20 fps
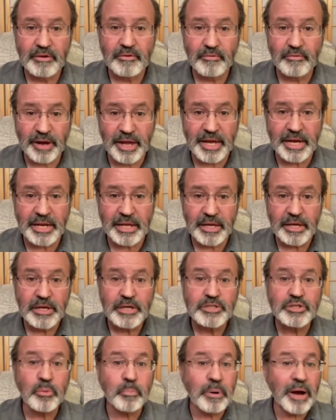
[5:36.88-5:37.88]
right?
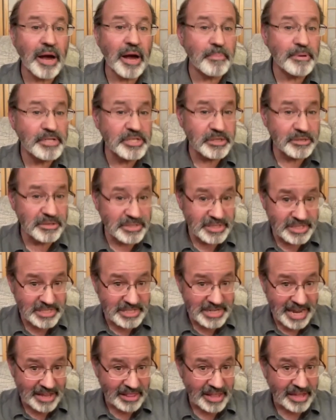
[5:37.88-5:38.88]
So Papaji used to
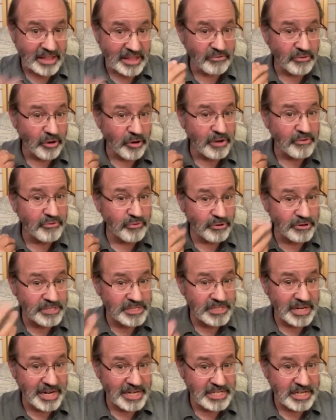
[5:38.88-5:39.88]
say, like the very first
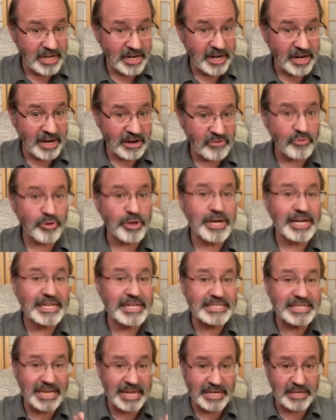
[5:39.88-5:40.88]
satsang I ever
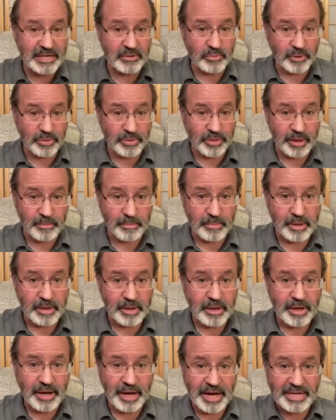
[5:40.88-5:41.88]
attended with him,
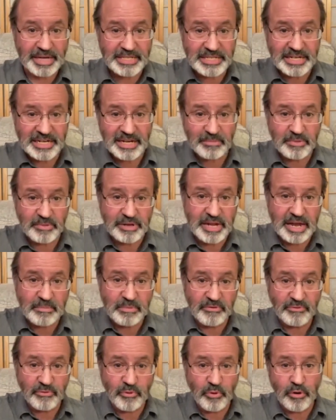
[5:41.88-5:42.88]
I had seen him the day
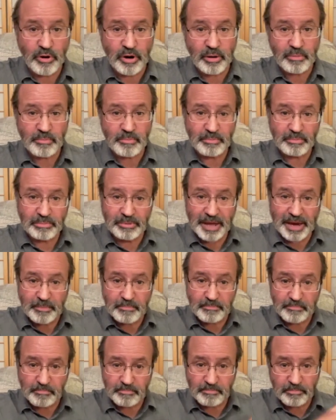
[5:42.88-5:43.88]
before, like
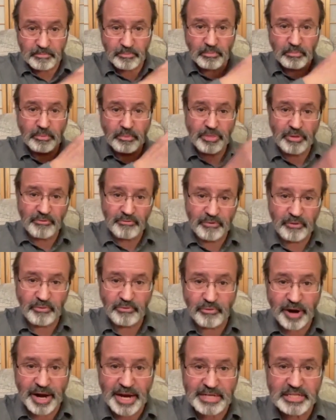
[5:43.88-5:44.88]
with a few
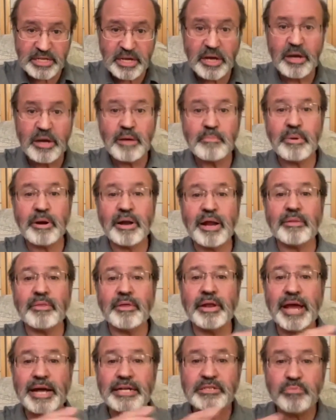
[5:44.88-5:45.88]
friends, but the
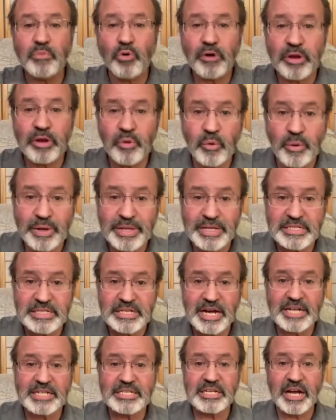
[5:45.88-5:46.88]
next morning we went to
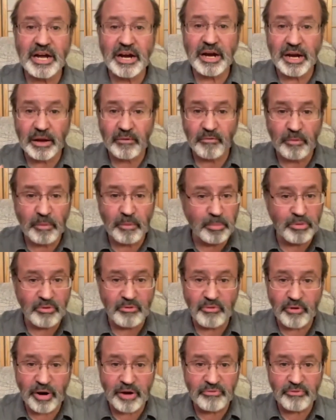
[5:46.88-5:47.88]
satsang, and I remember the
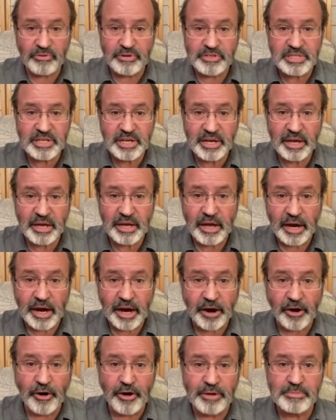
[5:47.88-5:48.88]
very first thing I
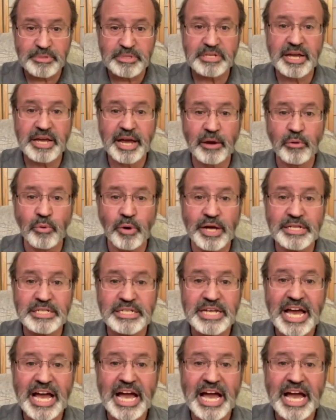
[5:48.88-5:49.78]
heard him say was,